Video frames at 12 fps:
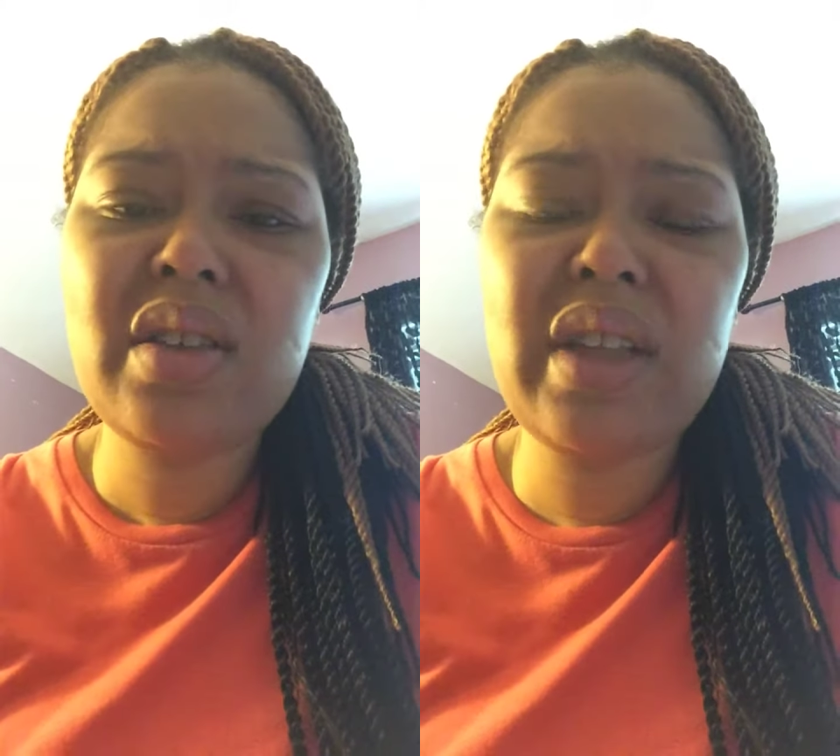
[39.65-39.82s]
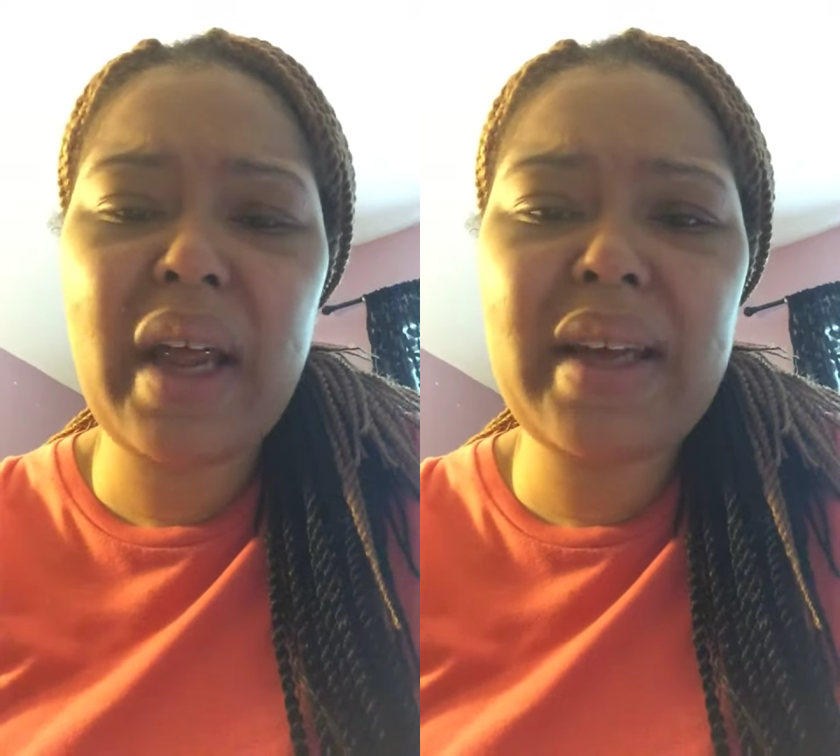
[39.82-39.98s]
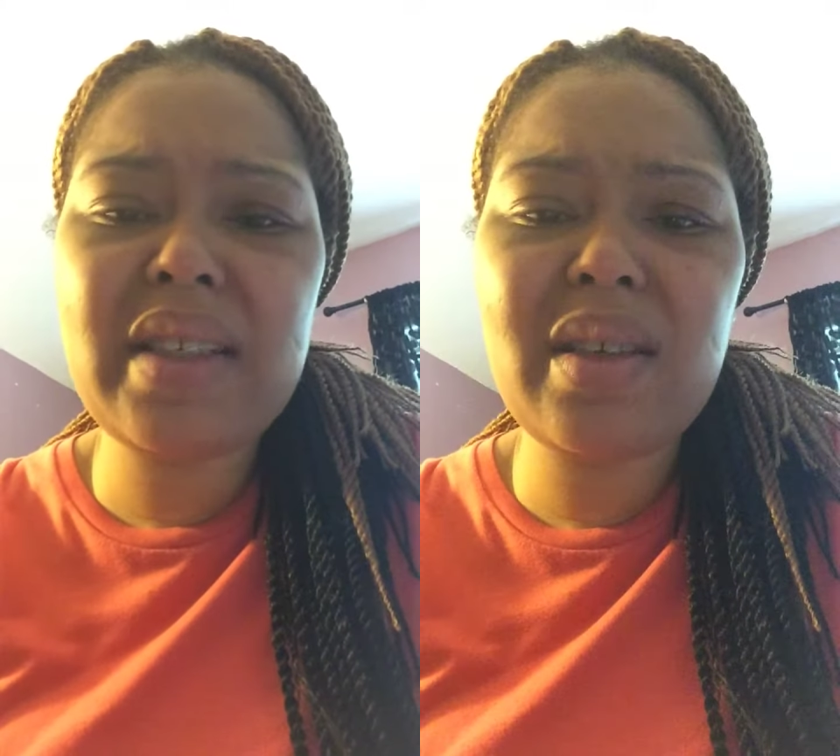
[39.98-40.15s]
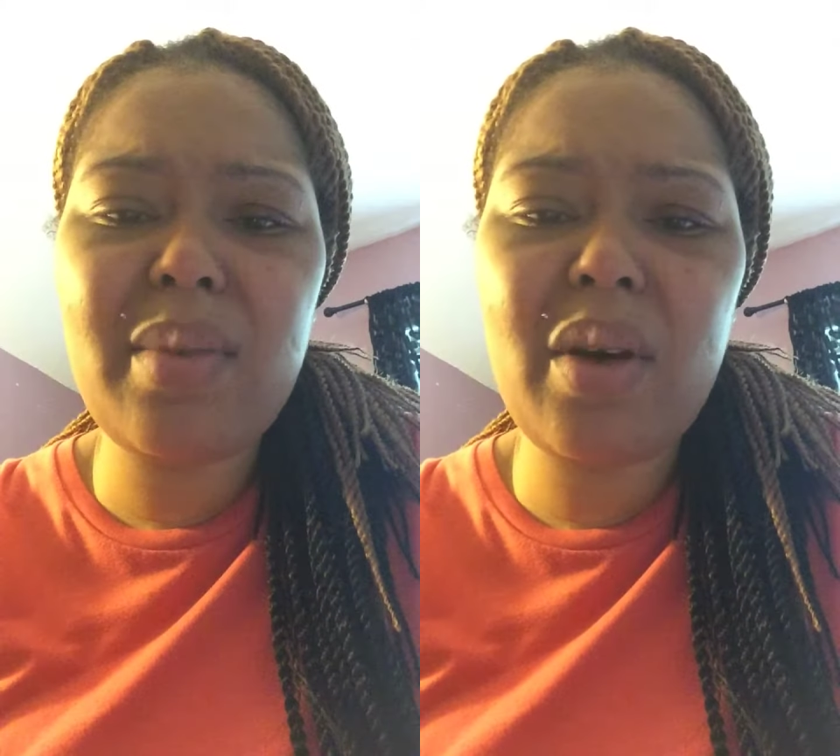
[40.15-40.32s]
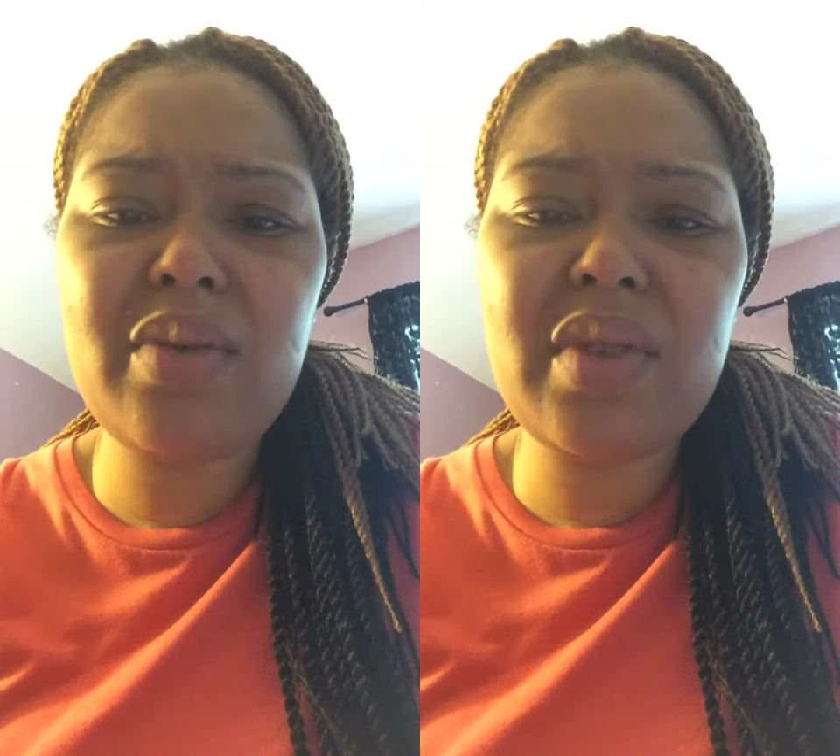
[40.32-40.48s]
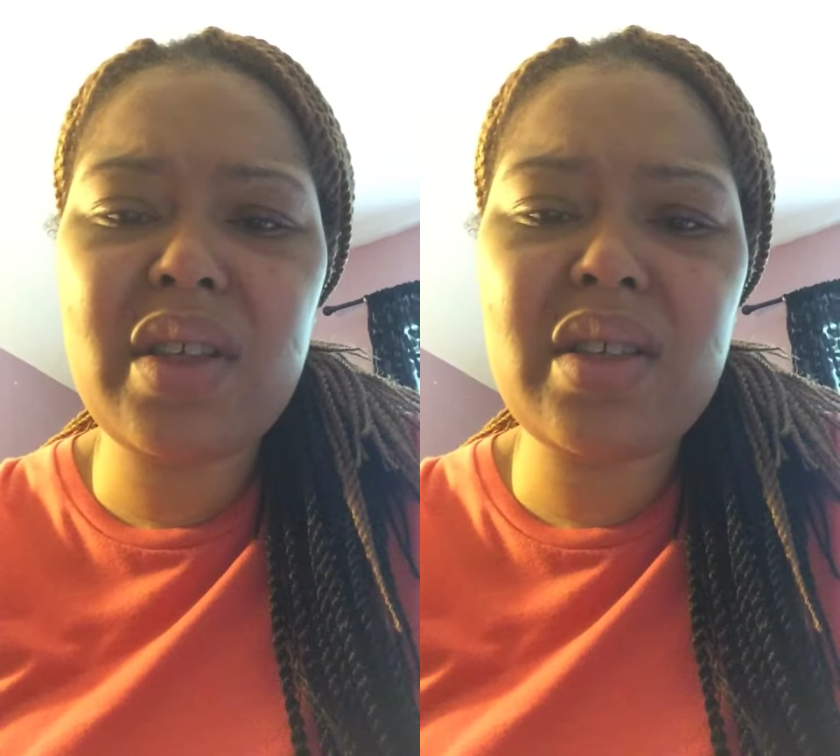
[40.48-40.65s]
likes
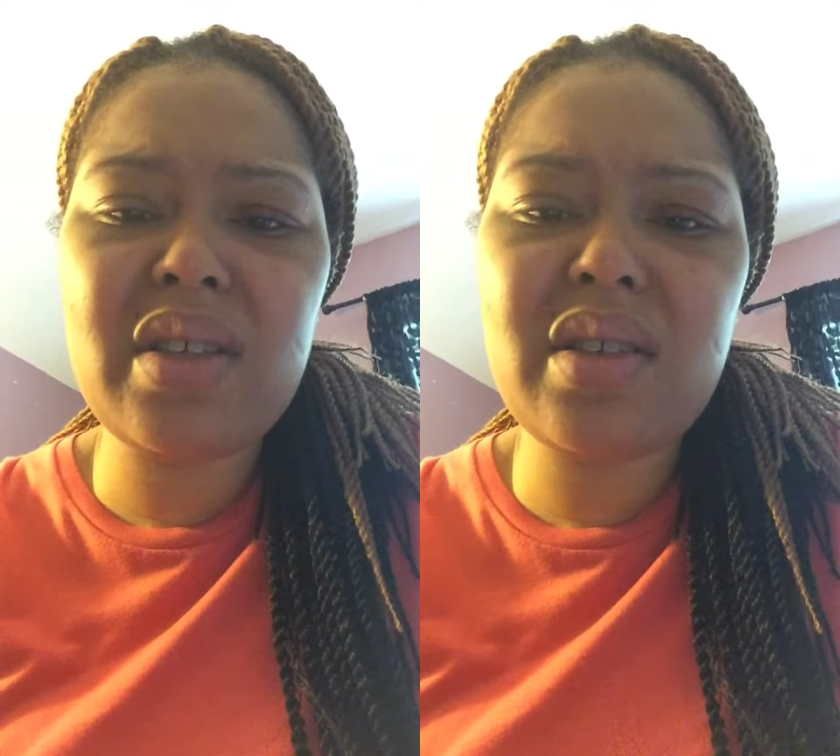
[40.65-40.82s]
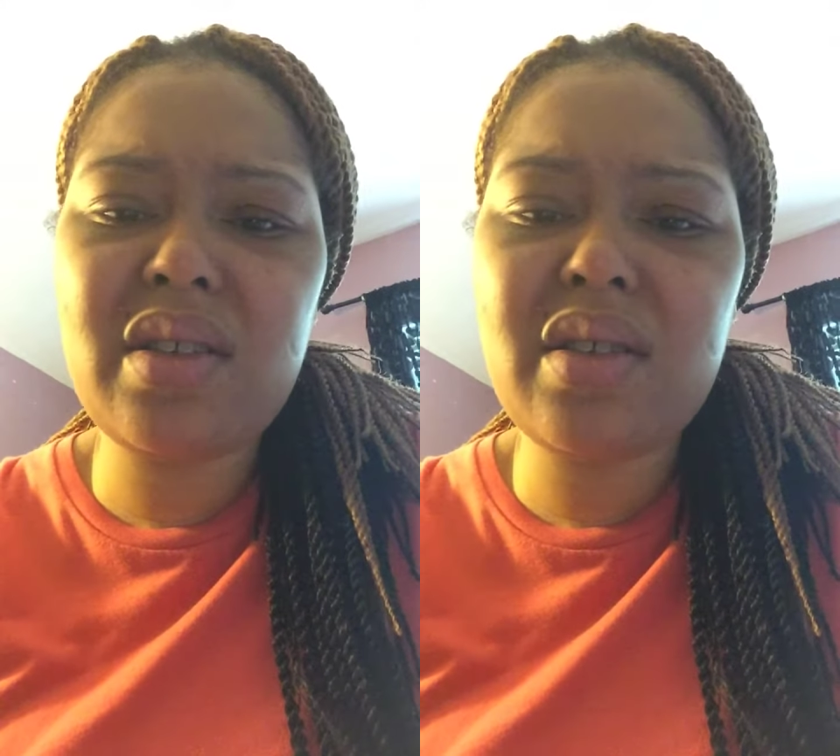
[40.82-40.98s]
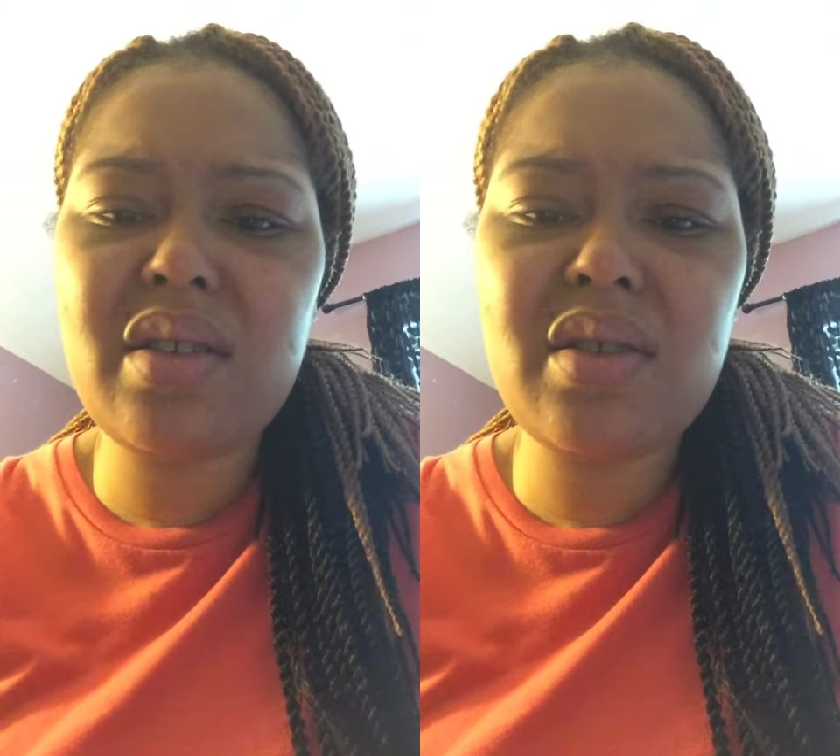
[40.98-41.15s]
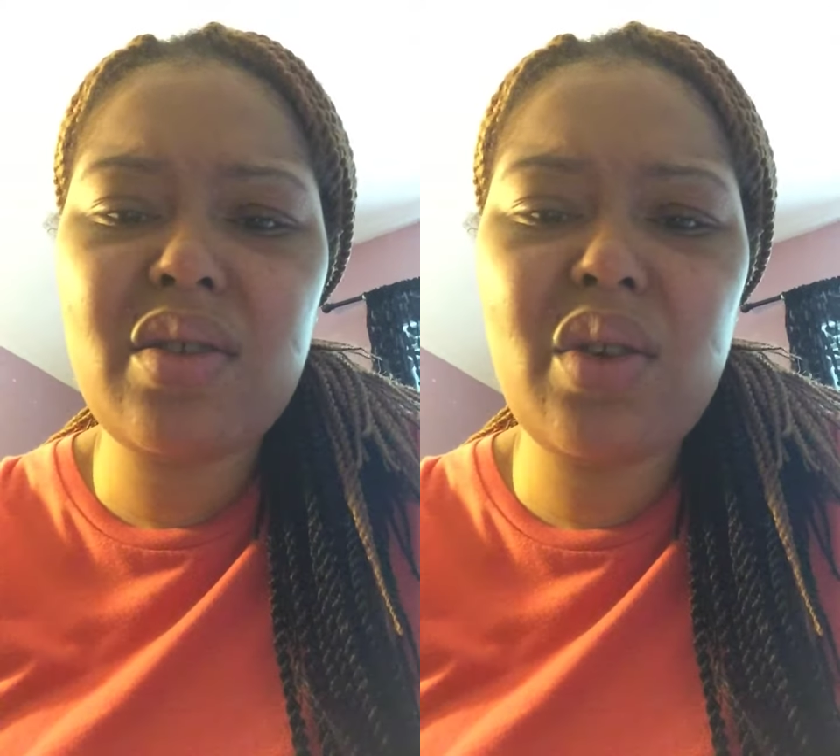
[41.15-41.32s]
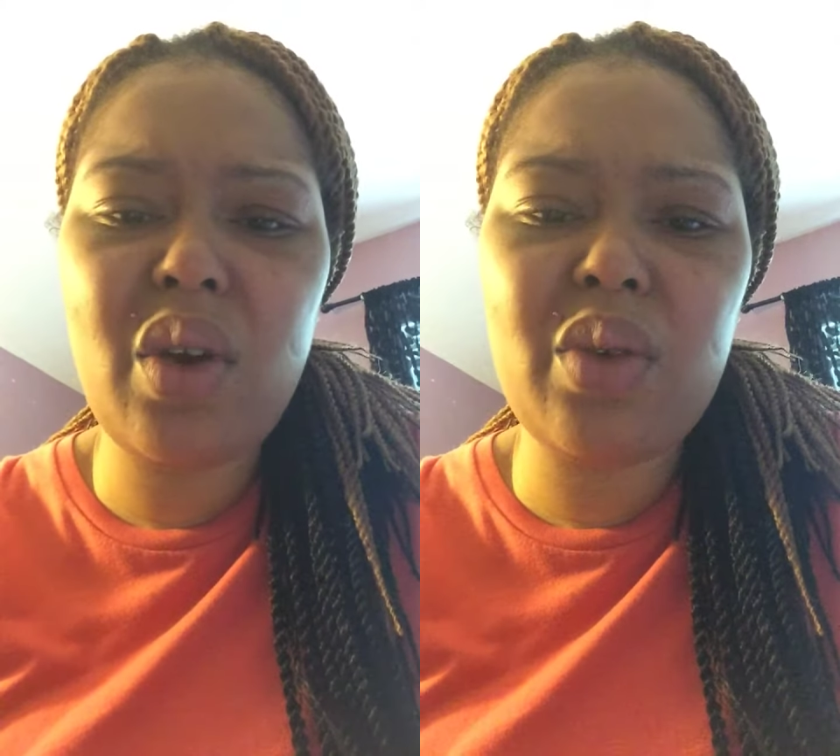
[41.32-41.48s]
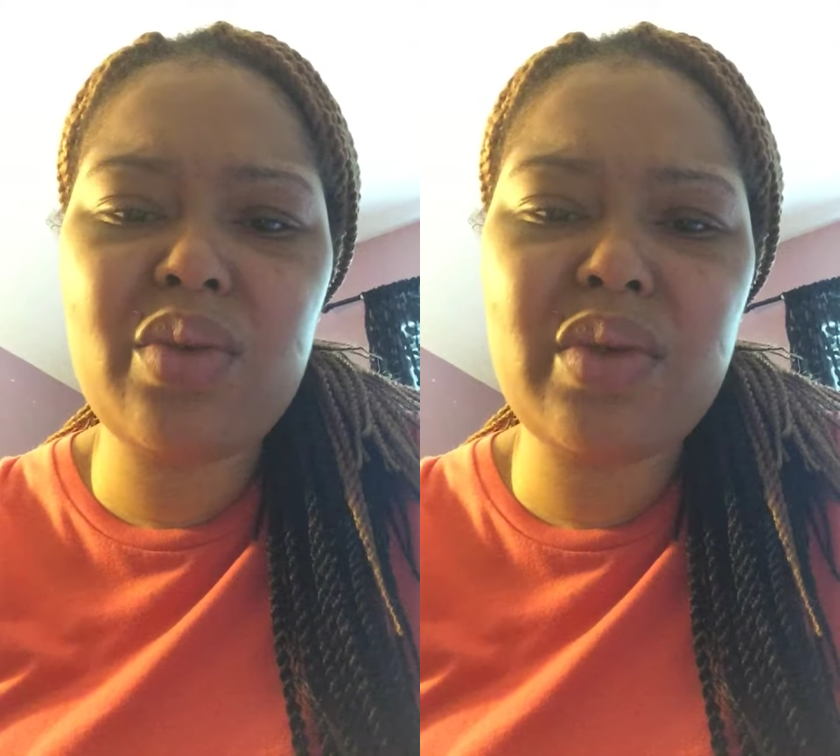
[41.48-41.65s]
about this, you
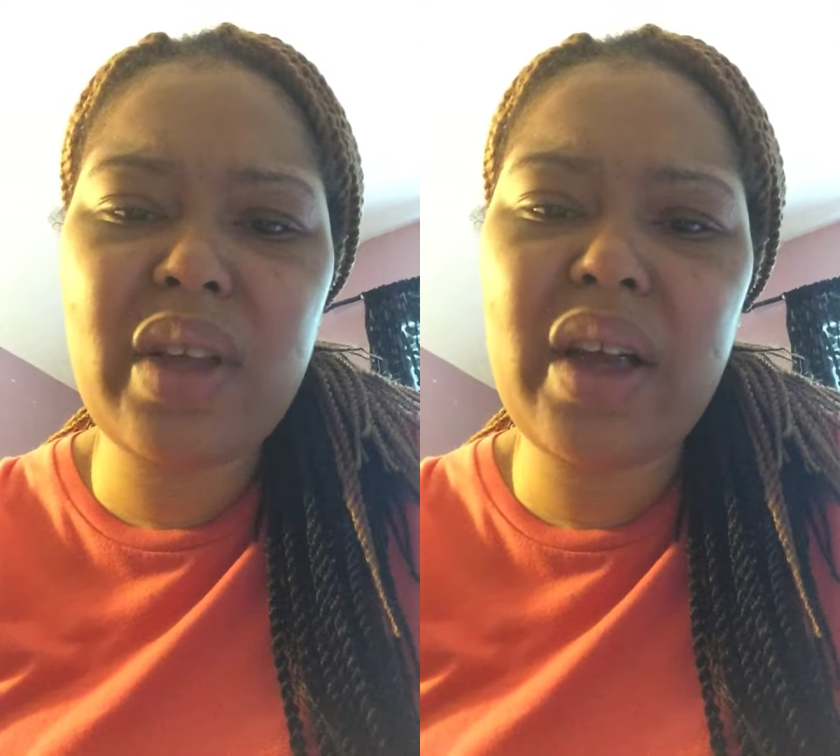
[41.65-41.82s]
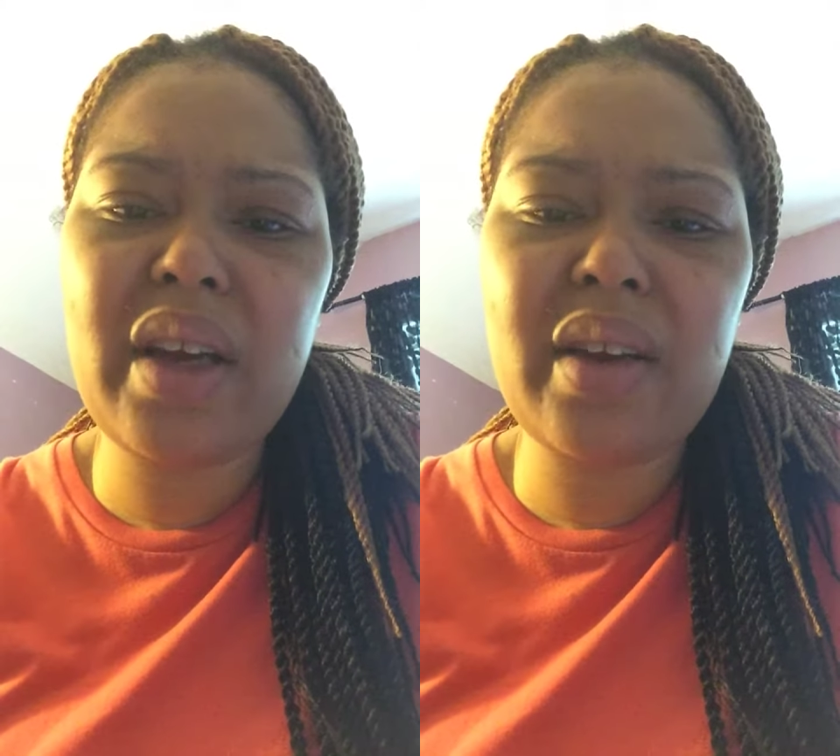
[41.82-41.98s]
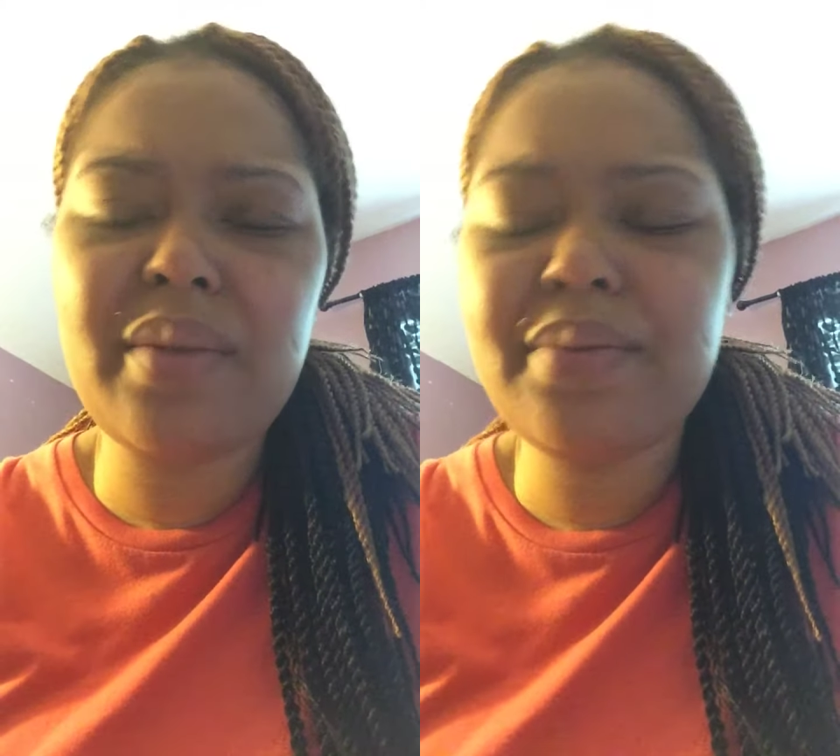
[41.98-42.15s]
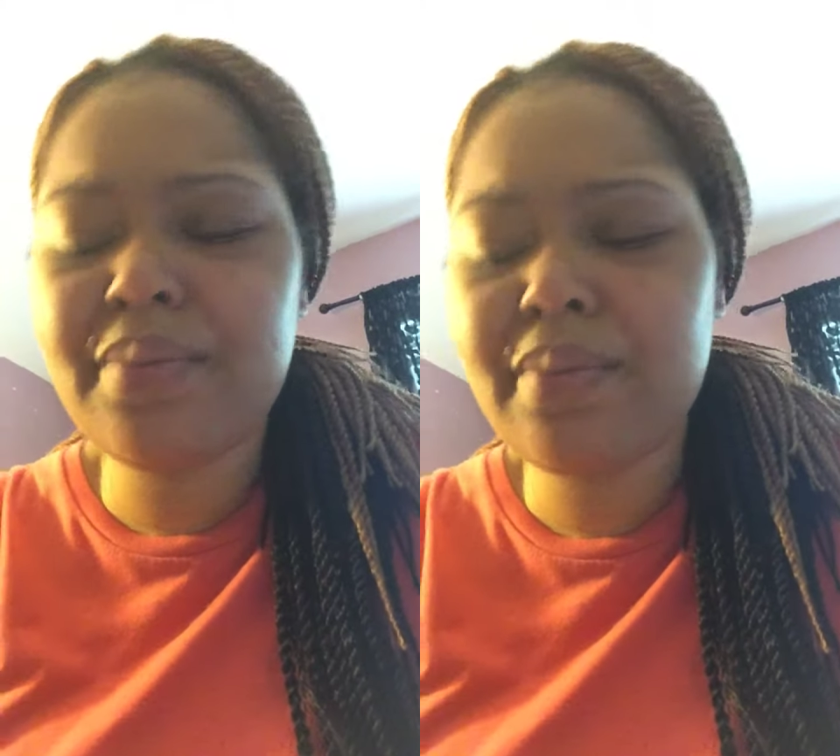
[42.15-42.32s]
know, thing.